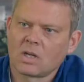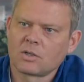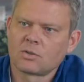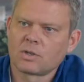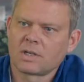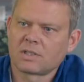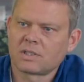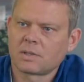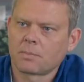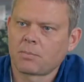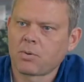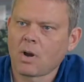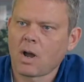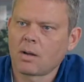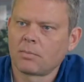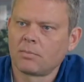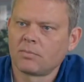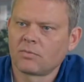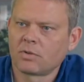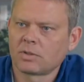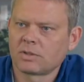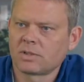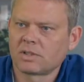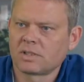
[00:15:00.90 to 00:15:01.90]
Address the problem
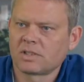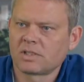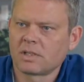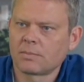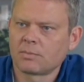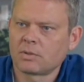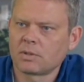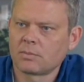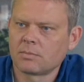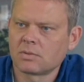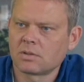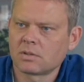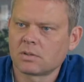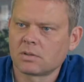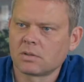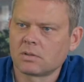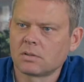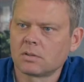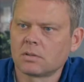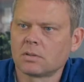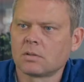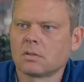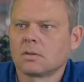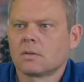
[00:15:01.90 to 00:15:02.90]
versus the symptoms.
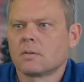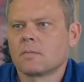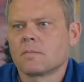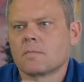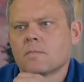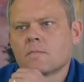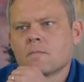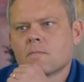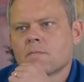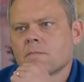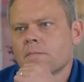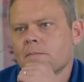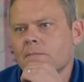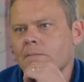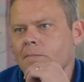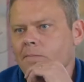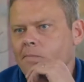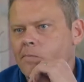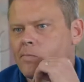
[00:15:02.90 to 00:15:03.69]
Yeah,